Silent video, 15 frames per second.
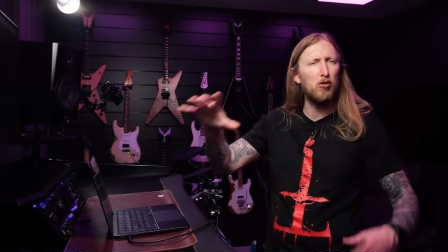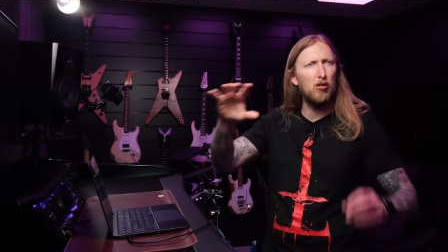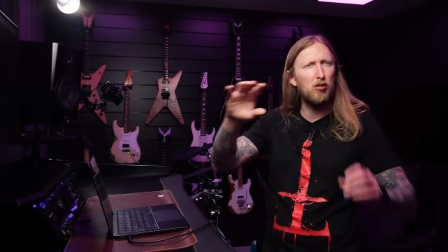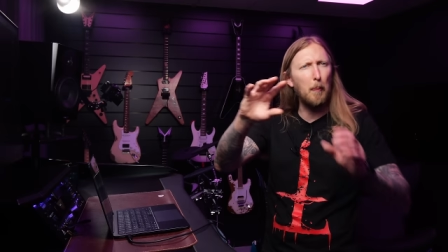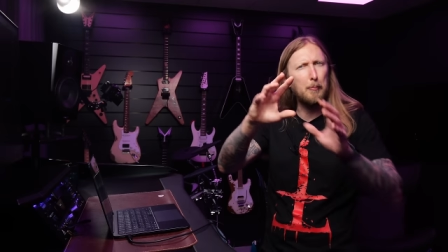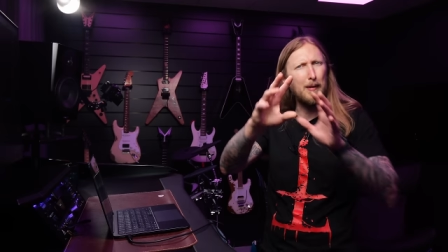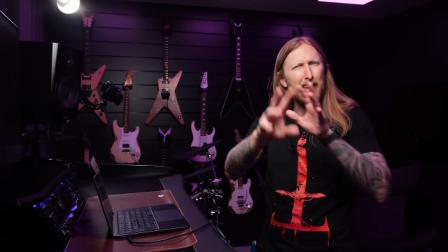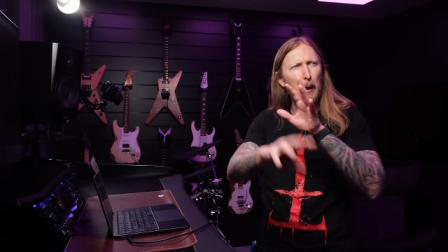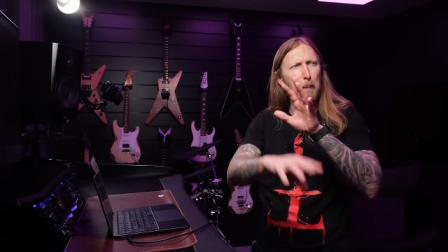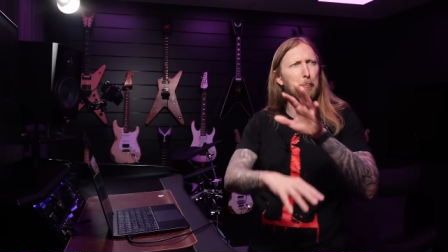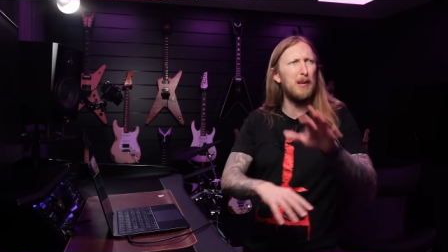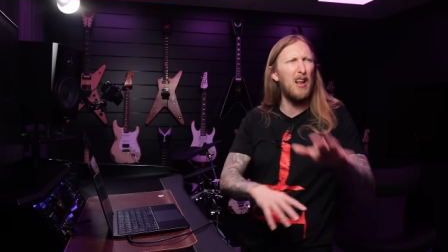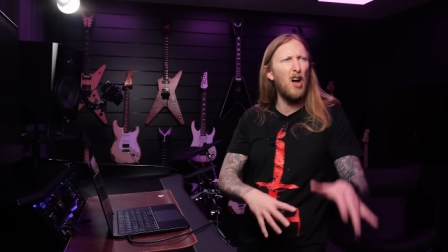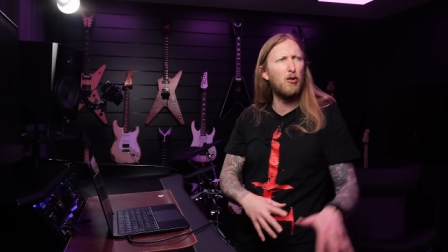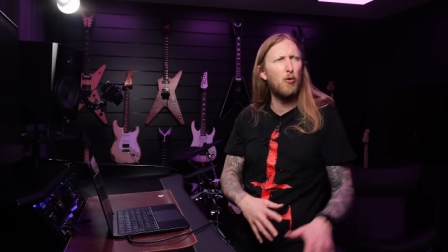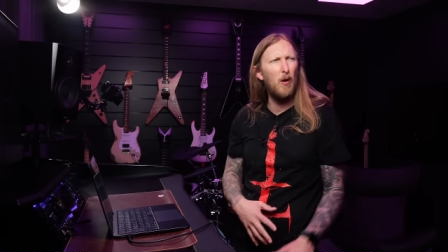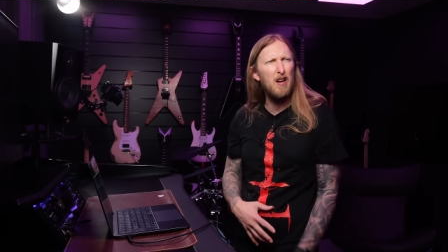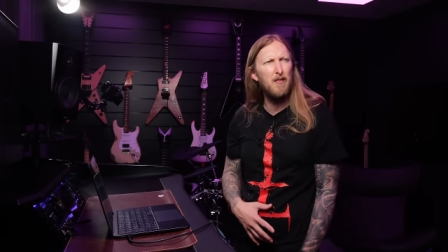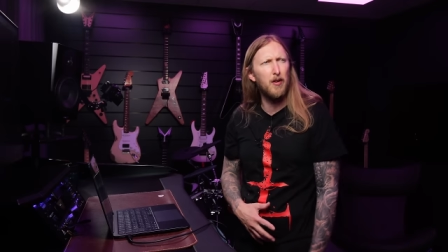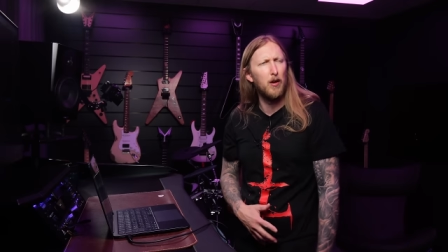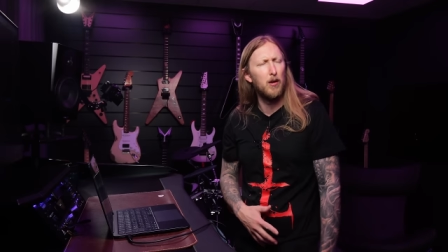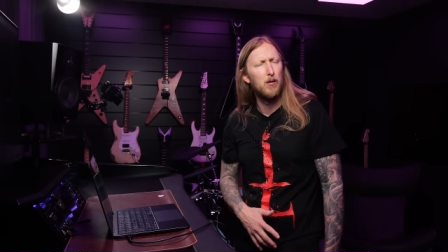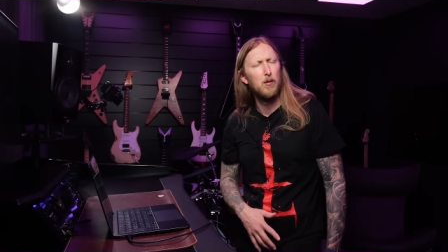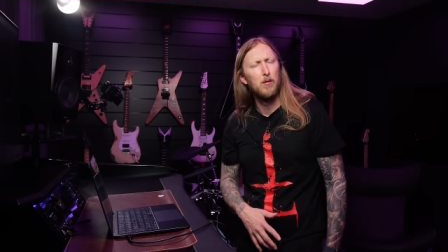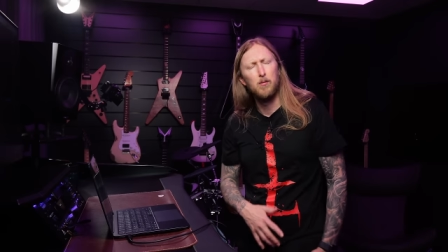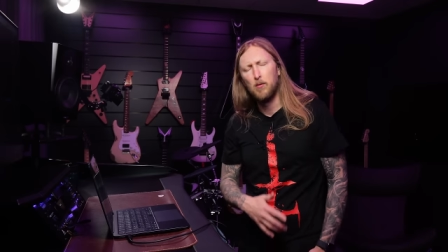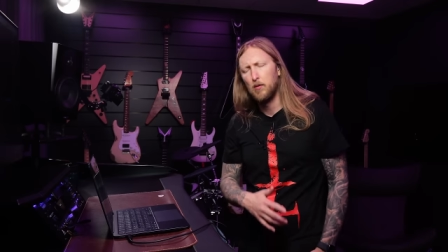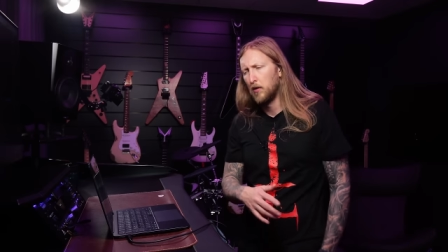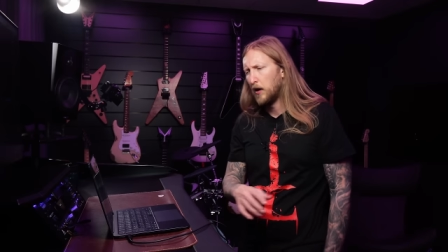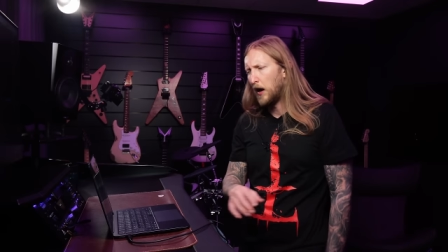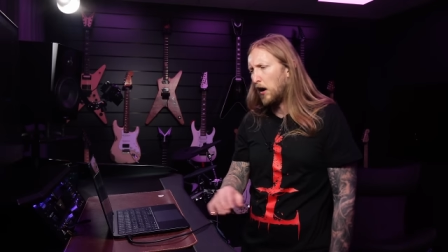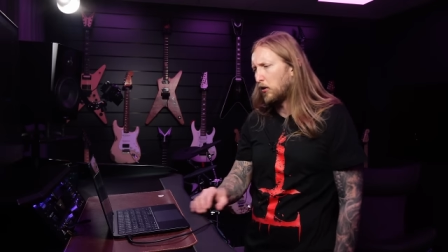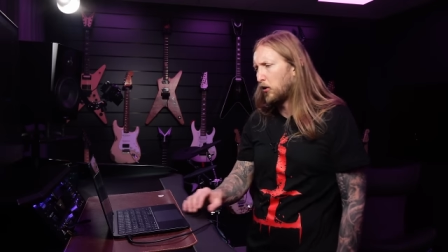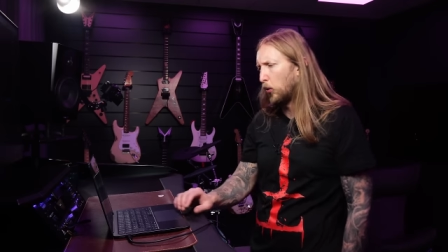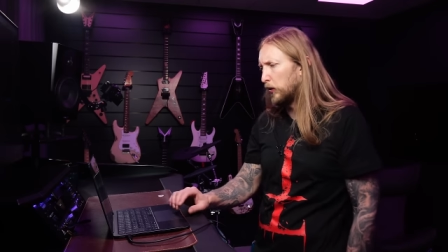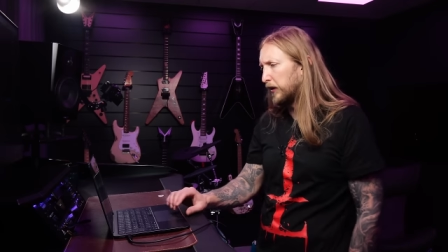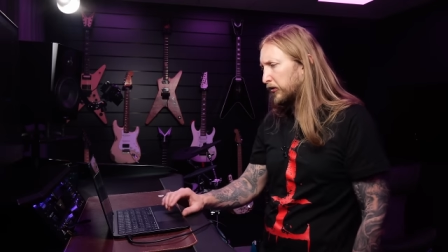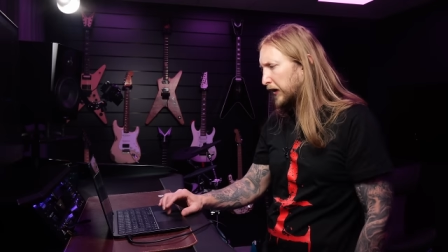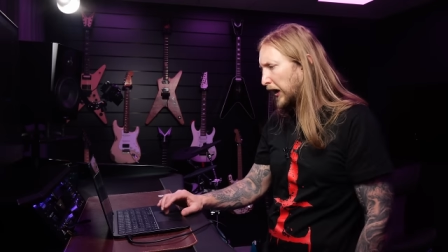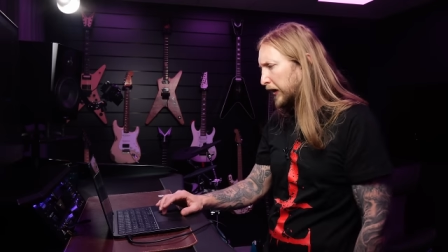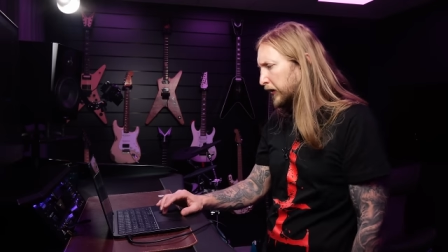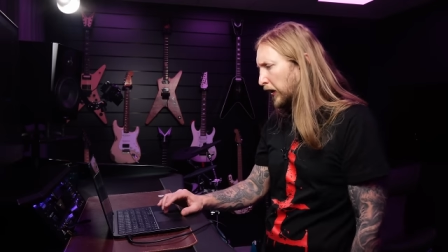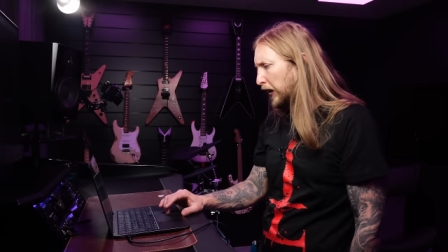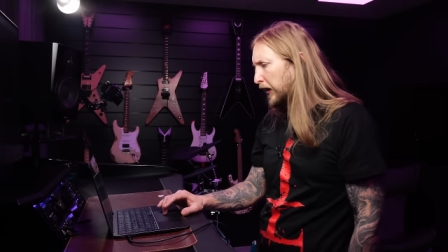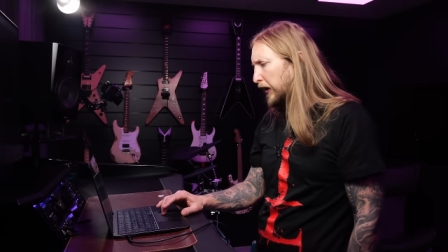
it's like a blood river. How cool is that?